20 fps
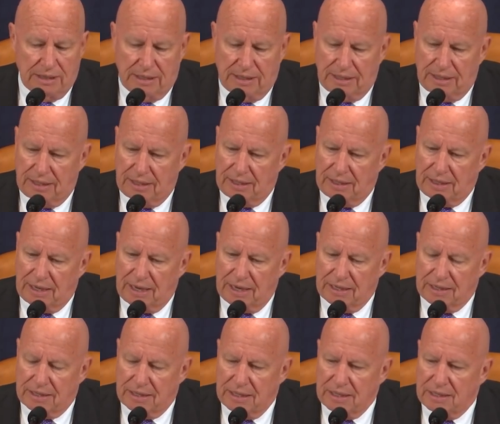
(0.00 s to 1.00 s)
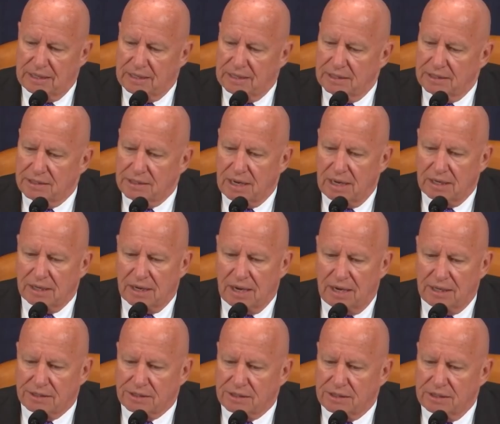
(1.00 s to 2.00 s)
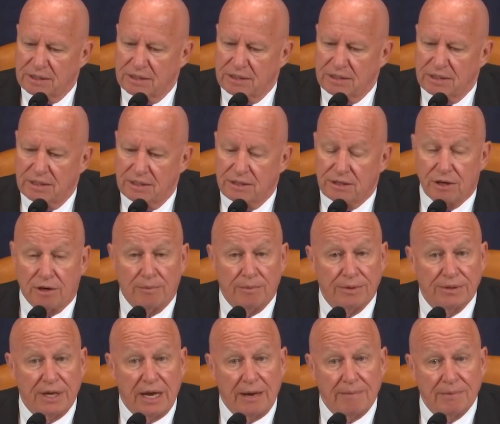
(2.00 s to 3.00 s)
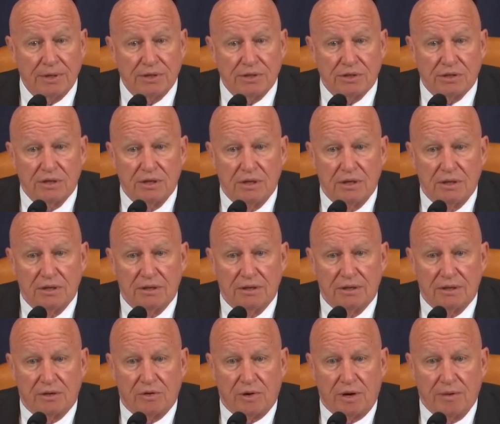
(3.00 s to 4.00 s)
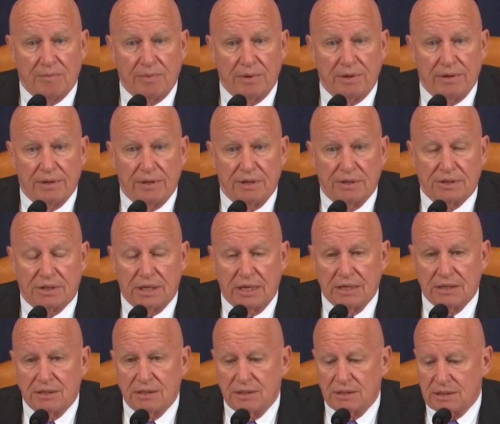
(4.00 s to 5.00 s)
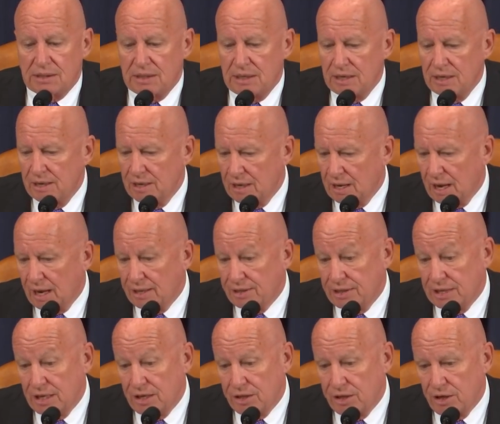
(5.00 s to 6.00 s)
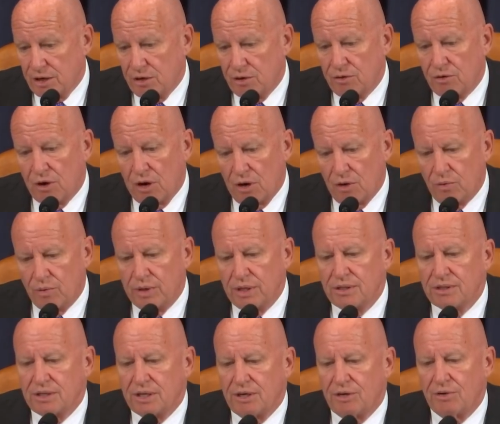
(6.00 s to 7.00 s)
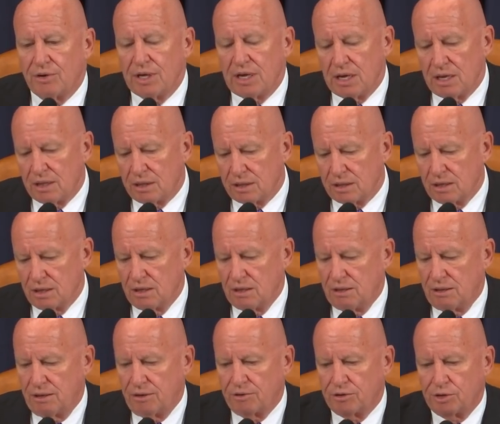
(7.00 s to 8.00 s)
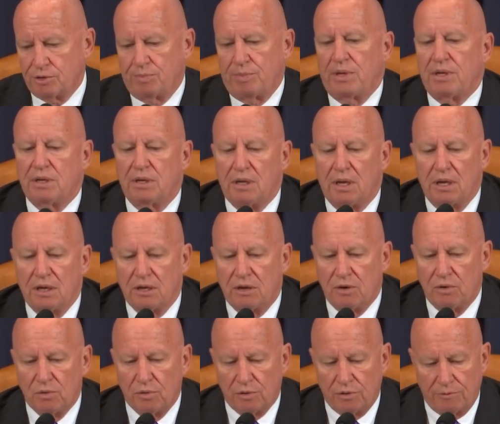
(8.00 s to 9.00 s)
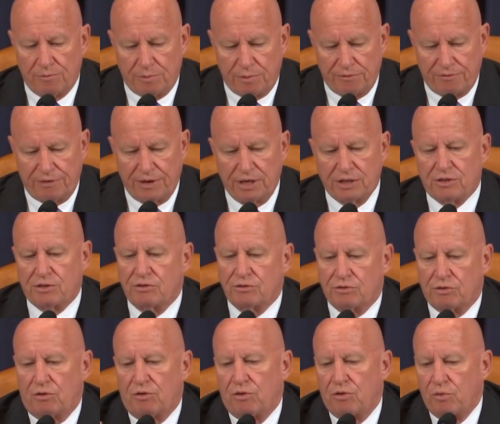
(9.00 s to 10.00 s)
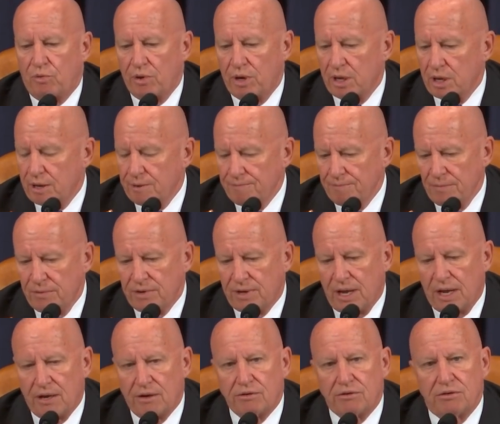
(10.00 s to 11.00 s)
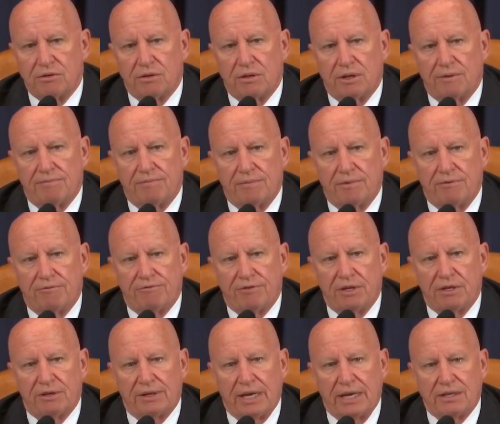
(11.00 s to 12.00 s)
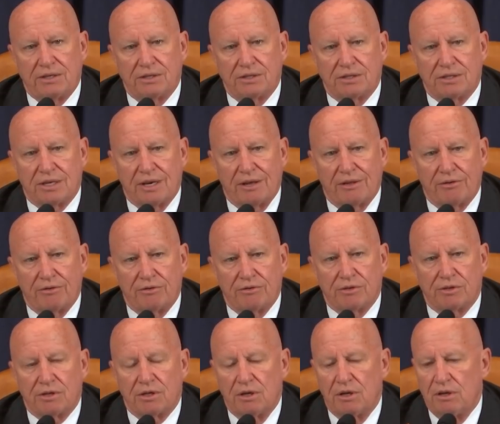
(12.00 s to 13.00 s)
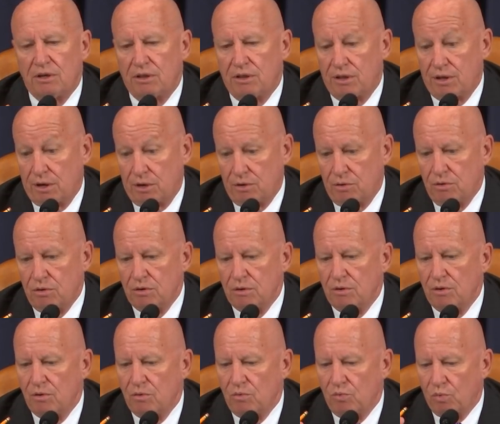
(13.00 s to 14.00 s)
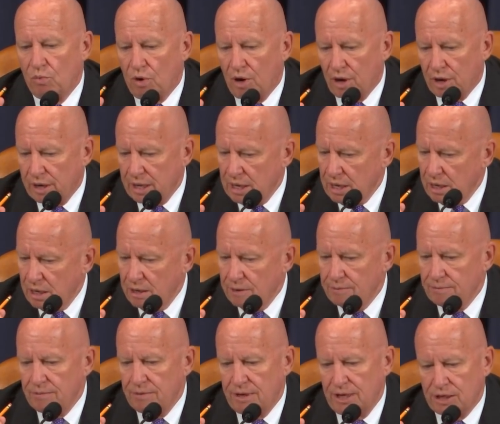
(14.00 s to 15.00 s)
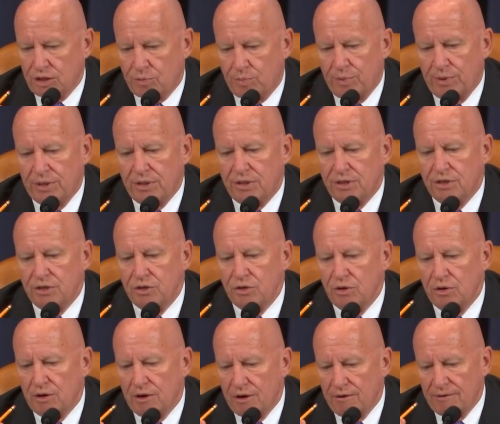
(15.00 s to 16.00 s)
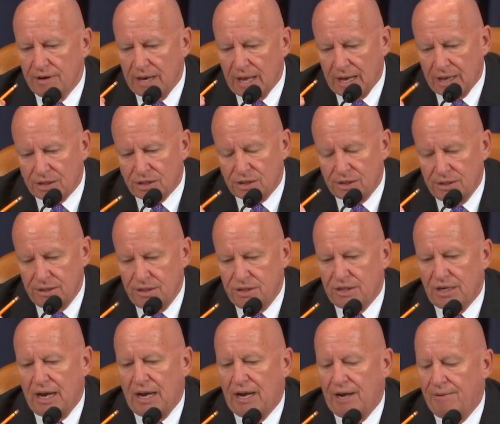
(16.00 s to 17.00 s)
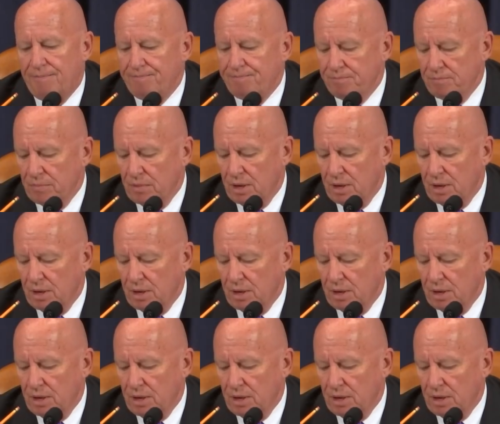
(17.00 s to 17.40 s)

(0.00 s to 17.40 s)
I think John Koskinen did terrible damage to the credibility of this agency. I think, though, always underneath, there's been a core of professionals all the way down to the field agents and others, though, wanting desperately to do an excellent job.